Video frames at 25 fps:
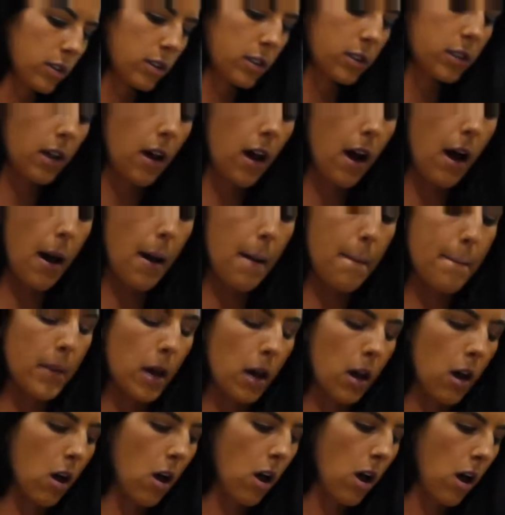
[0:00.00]

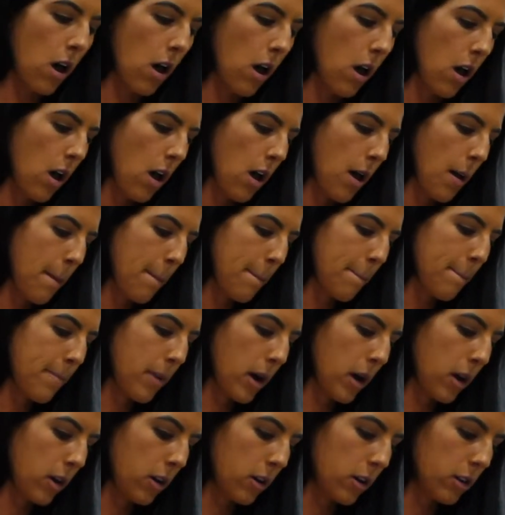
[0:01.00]
some
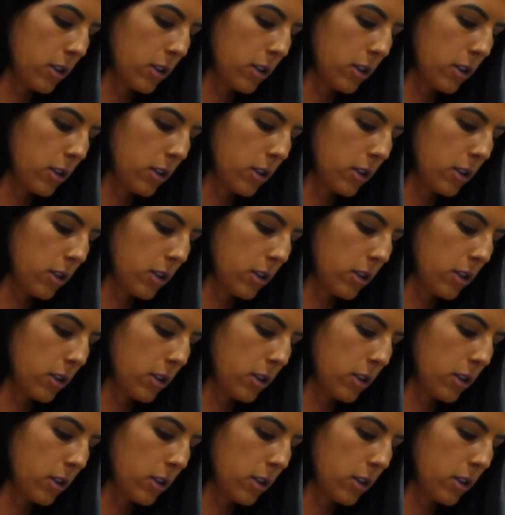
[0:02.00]
butter